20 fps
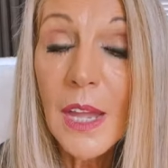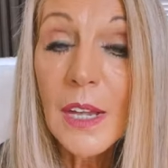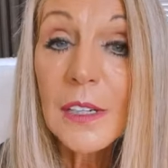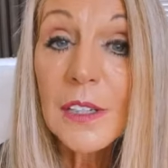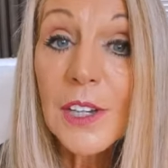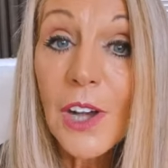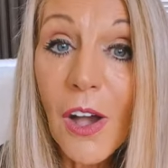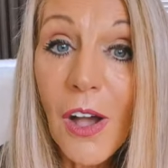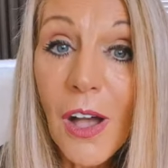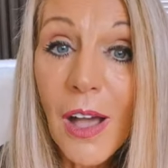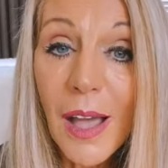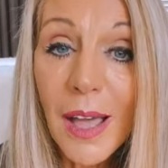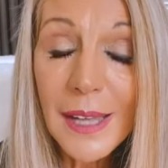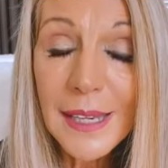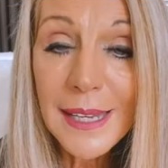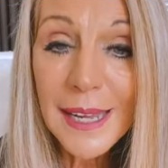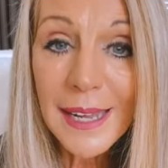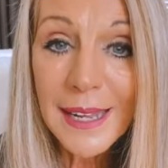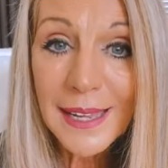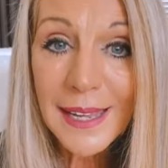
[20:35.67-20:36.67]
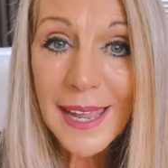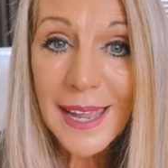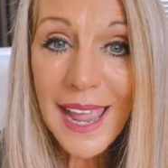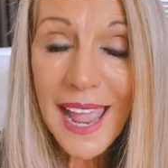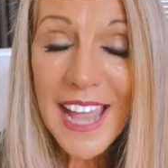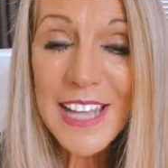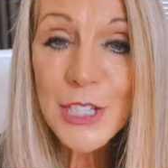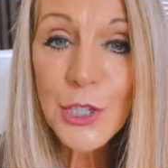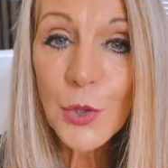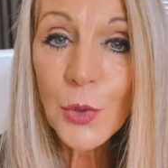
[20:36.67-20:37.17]
God
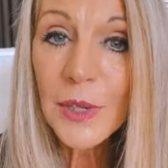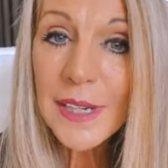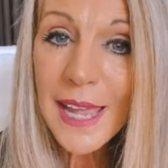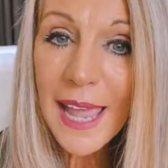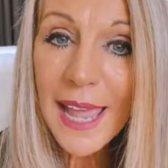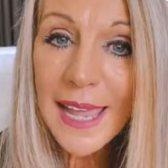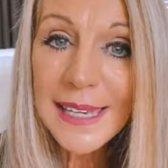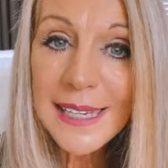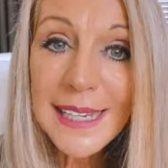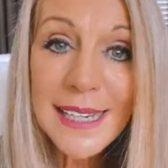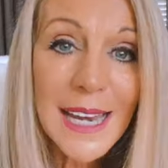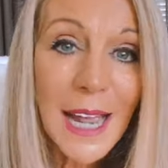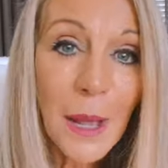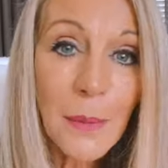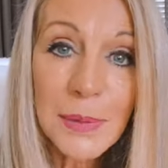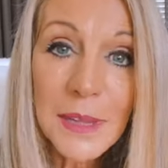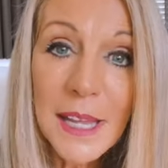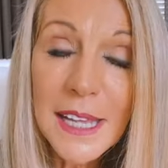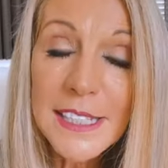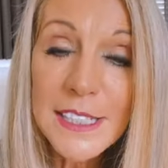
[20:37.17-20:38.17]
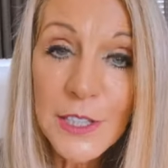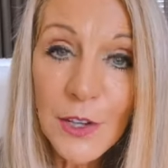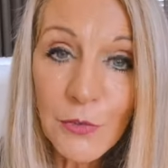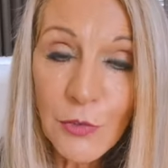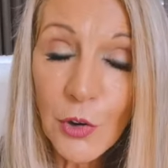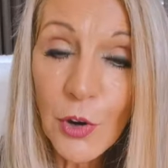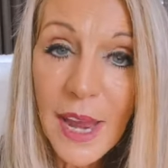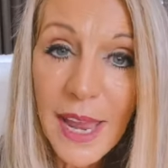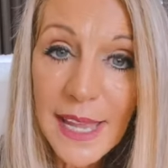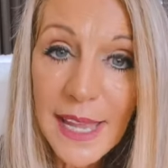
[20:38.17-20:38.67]
has created a place of
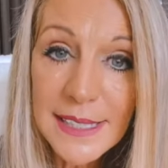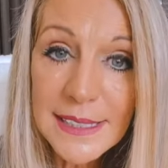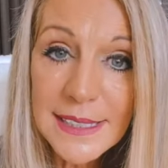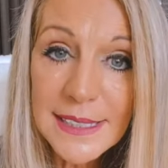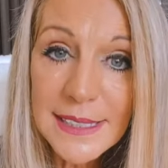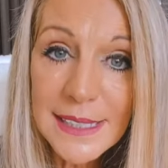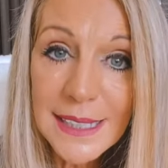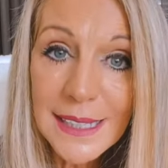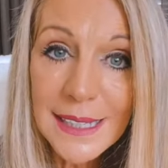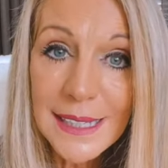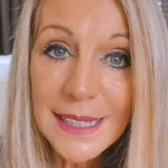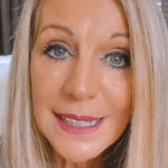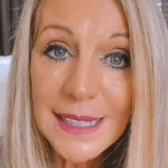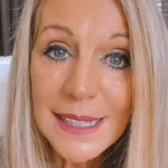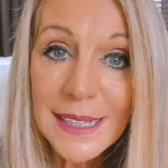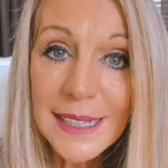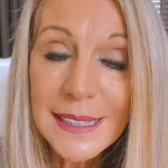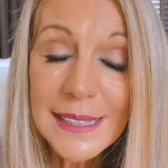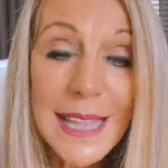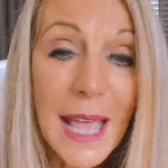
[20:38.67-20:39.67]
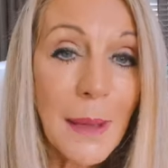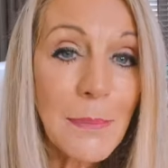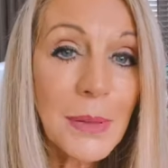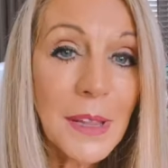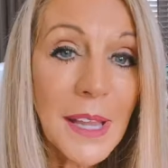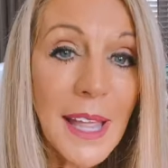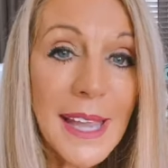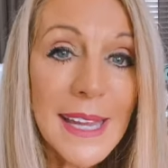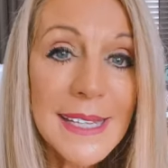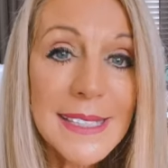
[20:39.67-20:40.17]
rest. That
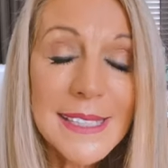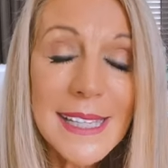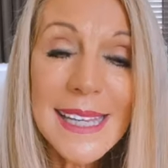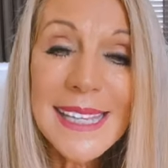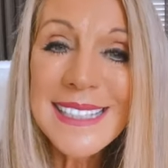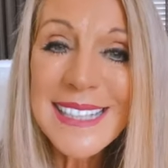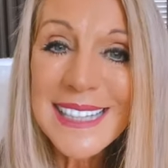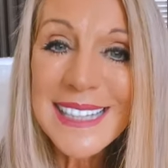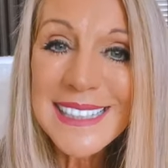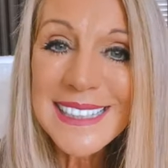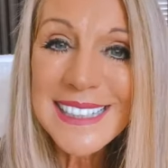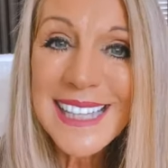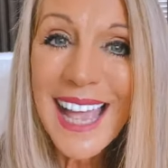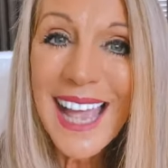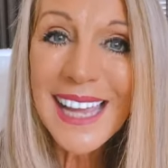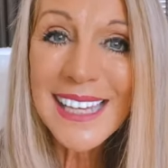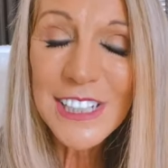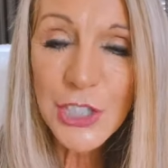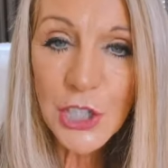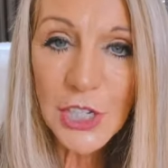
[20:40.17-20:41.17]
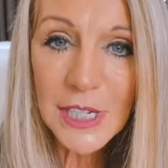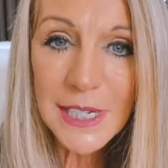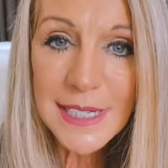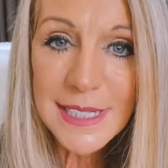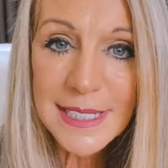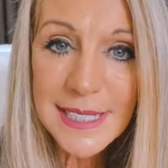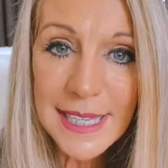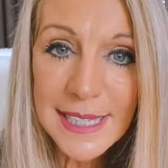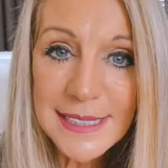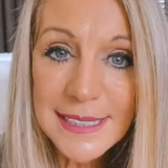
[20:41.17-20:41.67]
place is inside
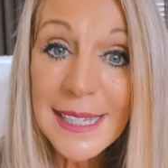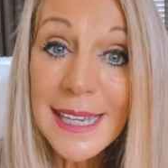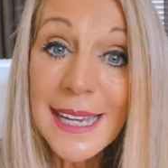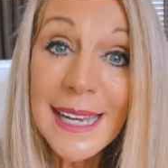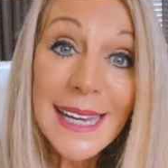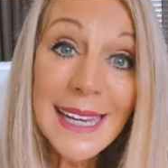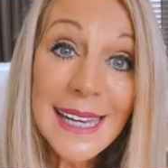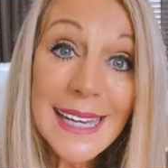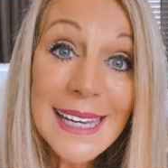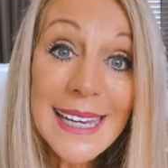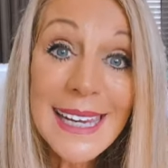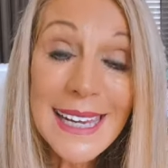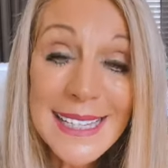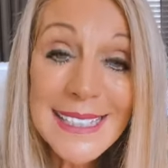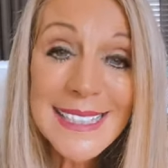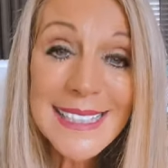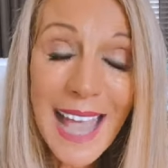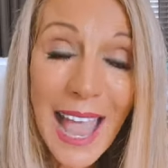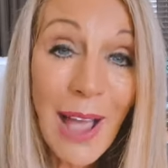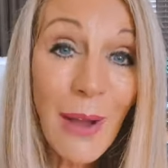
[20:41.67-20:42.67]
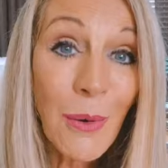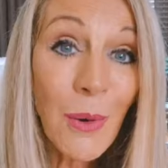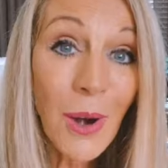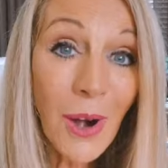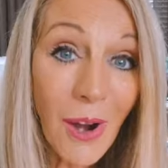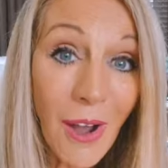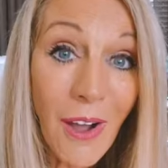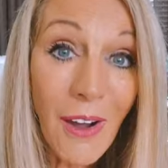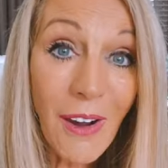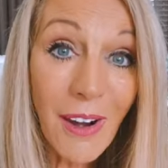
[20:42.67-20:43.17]
Jesus. He is our
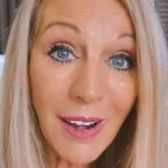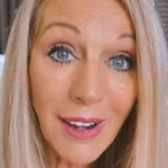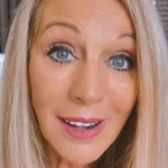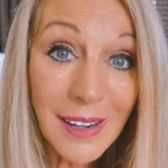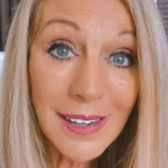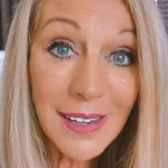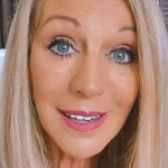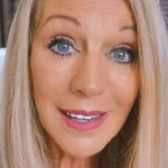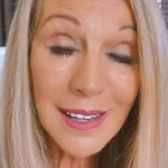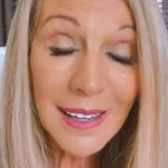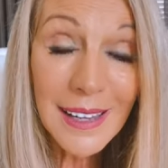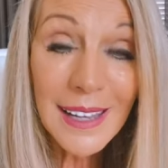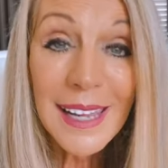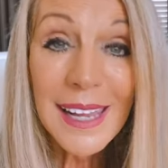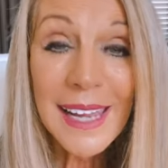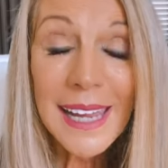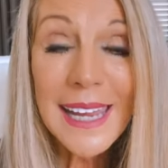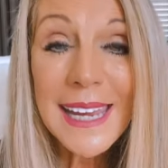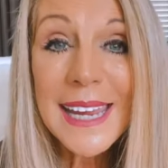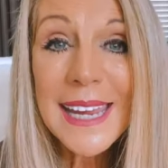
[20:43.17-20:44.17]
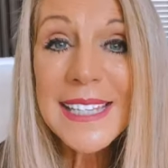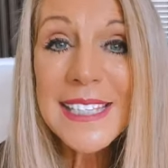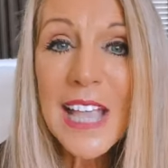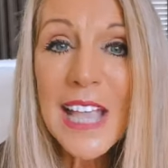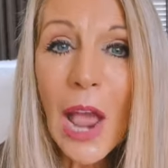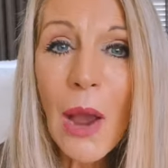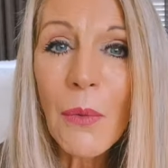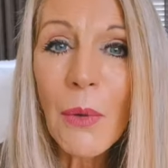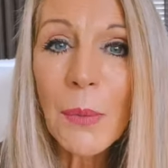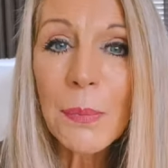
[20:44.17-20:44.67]
ark. He is
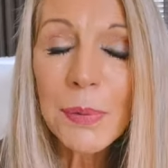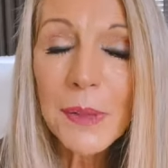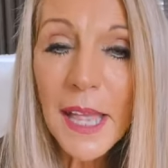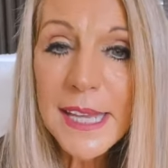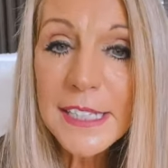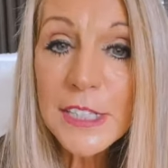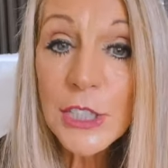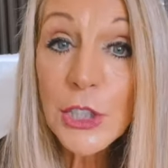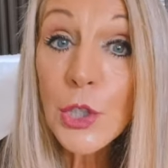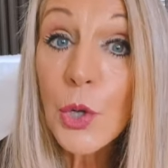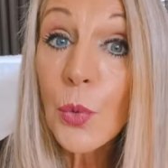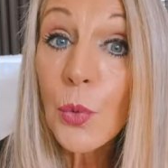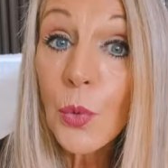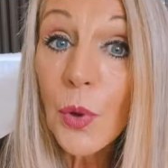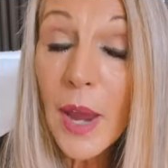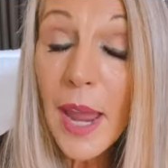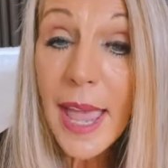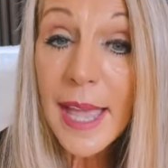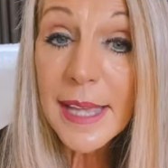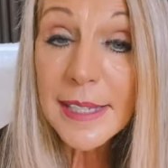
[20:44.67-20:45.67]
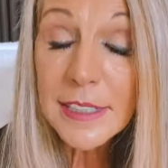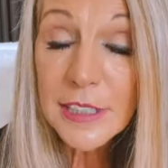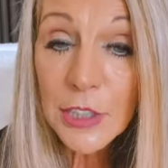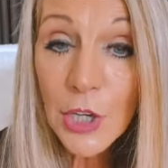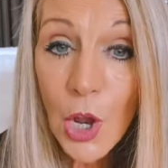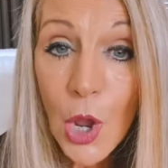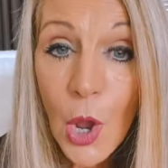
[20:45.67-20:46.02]
our place to rest